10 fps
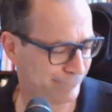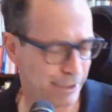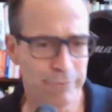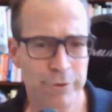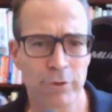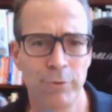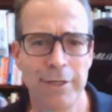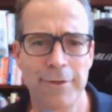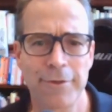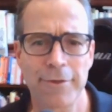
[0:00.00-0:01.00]
here's what your
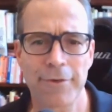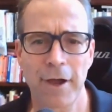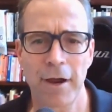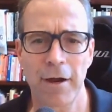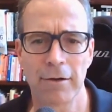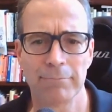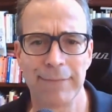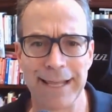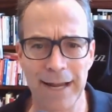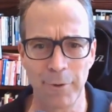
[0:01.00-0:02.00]
weaknesses are,
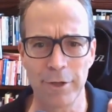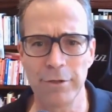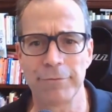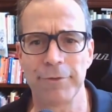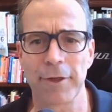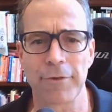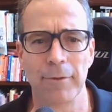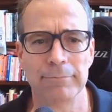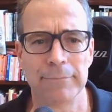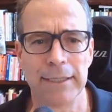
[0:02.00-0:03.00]
and I want you to fix them.